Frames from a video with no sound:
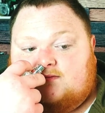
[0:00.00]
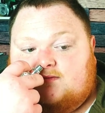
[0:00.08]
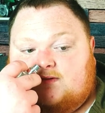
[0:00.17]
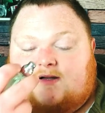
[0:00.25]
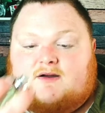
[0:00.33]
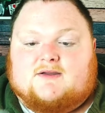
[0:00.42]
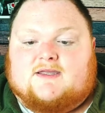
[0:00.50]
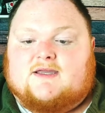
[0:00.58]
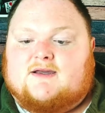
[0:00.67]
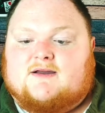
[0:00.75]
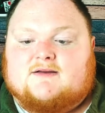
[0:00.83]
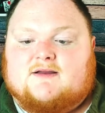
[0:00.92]
Oh
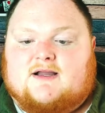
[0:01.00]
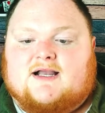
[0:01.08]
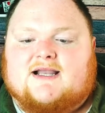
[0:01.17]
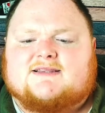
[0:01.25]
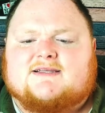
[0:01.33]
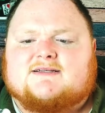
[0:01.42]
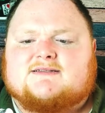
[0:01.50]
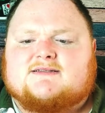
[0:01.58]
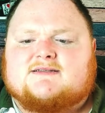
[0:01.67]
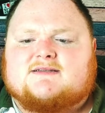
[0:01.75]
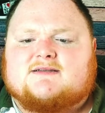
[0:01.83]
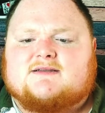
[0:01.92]
yeah, I got
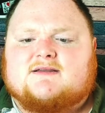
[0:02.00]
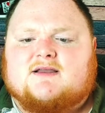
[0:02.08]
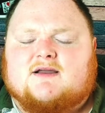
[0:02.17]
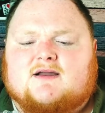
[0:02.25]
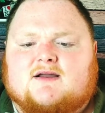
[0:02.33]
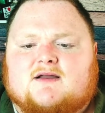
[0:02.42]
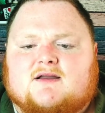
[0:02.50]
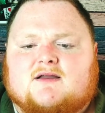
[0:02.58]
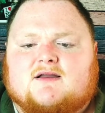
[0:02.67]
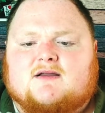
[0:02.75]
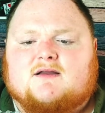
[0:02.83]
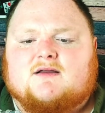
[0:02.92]
this
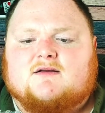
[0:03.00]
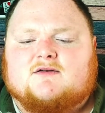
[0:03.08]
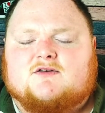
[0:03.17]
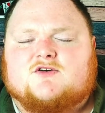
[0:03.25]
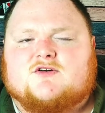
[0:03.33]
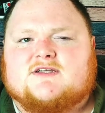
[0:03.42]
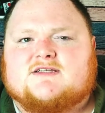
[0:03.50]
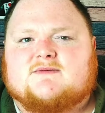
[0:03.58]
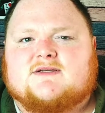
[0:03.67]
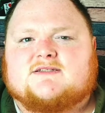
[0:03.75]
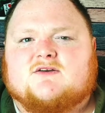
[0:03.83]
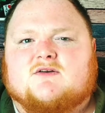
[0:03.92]

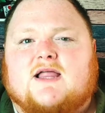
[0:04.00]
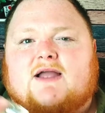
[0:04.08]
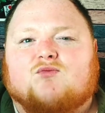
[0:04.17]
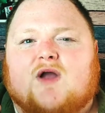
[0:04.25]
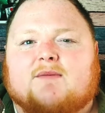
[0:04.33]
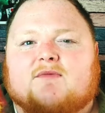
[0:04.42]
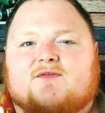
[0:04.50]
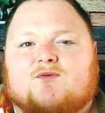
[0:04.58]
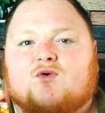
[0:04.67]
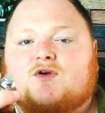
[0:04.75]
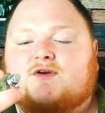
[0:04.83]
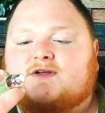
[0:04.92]
Christmas, or like right
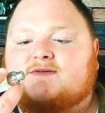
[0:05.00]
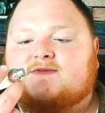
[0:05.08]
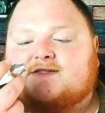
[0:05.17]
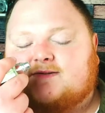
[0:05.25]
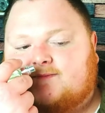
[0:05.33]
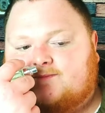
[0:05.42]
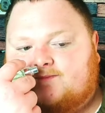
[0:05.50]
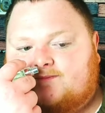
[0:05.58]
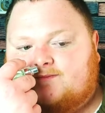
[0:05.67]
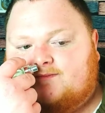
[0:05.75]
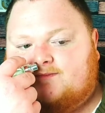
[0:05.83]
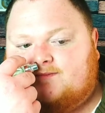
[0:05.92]
before Christmas.
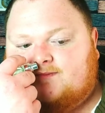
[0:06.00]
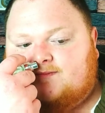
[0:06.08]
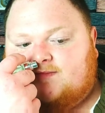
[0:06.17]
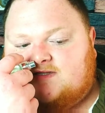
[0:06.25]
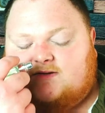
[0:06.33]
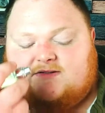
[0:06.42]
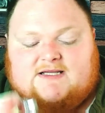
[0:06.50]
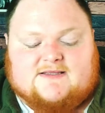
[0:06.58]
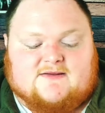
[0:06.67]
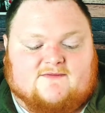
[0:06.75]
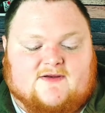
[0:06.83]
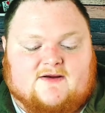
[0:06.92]
So it was at
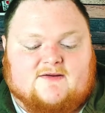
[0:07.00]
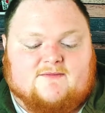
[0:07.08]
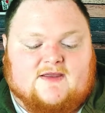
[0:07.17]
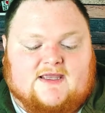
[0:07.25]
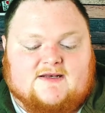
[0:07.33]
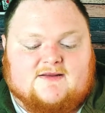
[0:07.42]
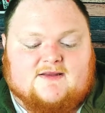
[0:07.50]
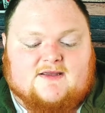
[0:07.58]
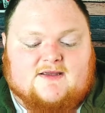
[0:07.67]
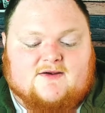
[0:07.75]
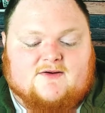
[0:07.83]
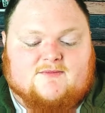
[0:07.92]
the very end of the
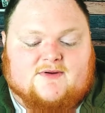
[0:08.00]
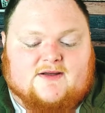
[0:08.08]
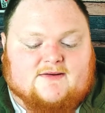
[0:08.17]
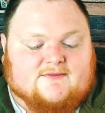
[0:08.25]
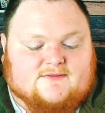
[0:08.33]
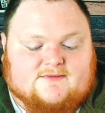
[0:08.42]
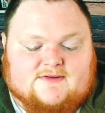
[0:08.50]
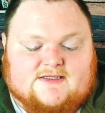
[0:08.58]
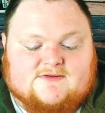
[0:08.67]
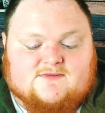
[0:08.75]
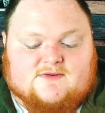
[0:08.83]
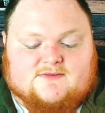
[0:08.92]
year, but
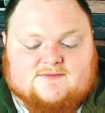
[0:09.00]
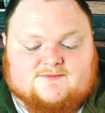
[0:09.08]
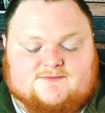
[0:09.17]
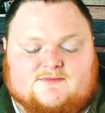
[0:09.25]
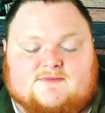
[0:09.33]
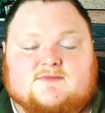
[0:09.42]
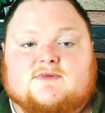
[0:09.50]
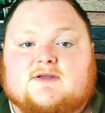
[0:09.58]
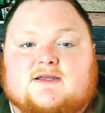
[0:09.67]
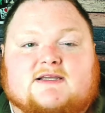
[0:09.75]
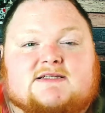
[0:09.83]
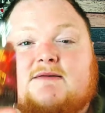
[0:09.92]
this one
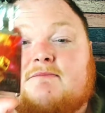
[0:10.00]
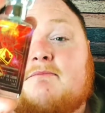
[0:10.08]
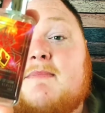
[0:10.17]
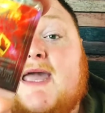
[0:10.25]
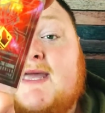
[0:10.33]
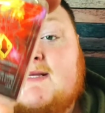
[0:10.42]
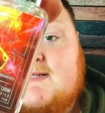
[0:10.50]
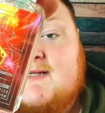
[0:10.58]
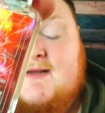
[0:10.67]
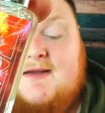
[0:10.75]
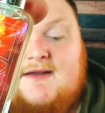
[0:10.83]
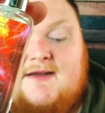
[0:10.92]
is amazing.